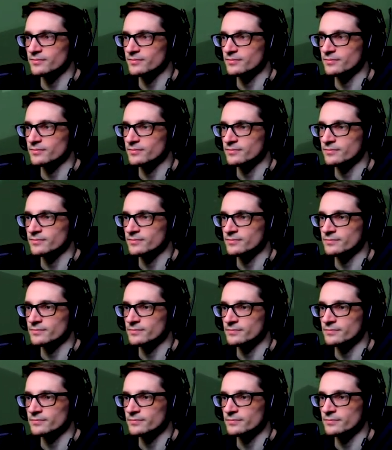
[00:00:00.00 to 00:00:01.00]

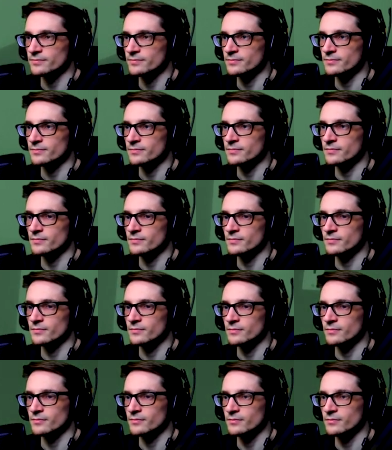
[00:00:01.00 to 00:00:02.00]

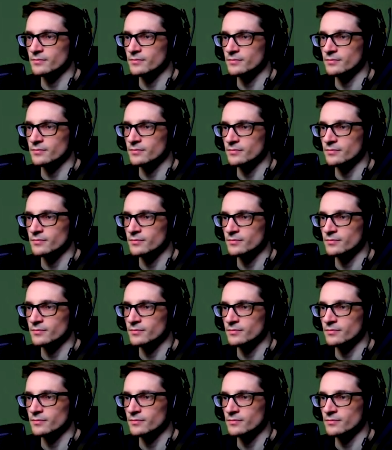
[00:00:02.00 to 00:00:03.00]

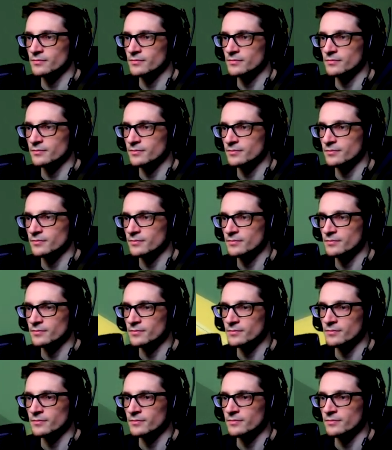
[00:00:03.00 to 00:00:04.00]

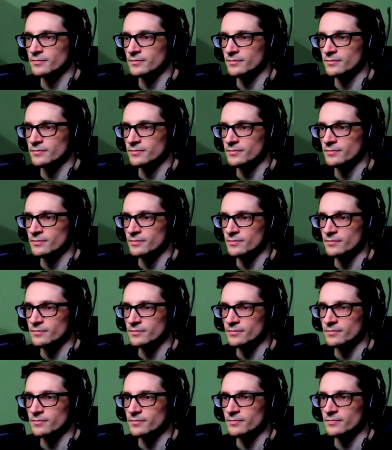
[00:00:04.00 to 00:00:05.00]

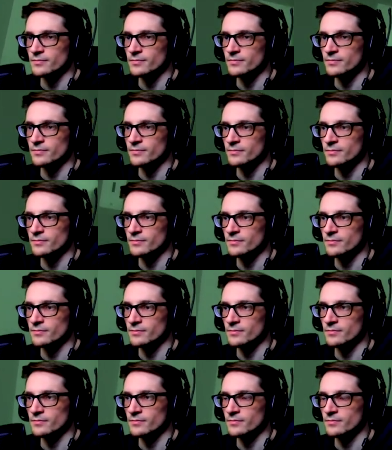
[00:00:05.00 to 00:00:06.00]

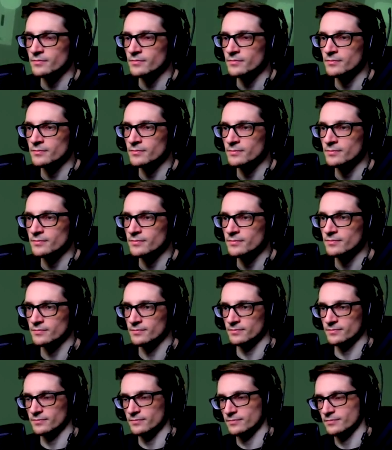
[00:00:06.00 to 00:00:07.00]

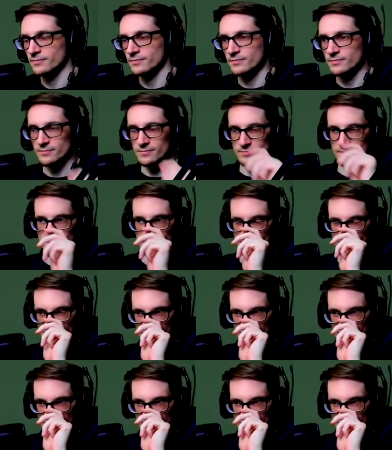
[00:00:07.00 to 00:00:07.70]
Nothing is said.